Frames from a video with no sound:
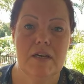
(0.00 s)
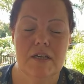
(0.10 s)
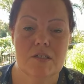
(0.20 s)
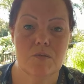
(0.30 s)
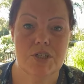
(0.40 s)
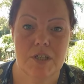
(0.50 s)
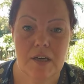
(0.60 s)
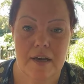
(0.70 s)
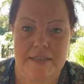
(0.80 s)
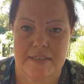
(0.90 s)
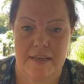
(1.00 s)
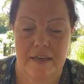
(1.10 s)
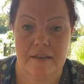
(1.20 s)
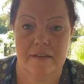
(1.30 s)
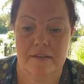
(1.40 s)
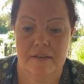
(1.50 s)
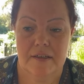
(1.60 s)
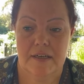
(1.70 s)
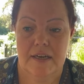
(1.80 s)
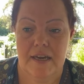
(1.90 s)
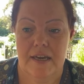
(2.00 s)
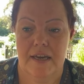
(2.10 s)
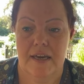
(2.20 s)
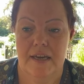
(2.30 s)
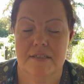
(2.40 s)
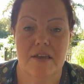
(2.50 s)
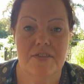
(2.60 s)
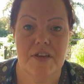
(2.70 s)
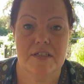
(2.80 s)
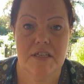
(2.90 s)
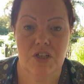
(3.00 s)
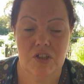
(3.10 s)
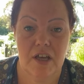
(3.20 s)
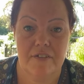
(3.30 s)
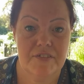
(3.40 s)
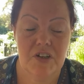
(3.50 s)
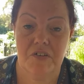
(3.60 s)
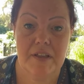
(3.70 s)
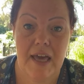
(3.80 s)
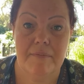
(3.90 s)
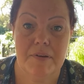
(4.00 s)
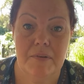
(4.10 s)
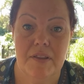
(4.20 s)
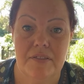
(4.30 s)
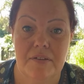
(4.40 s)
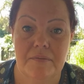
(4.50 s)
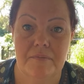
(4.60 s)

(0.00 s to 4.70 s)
So what do you guys think? Is there things in your life you're not really happy with?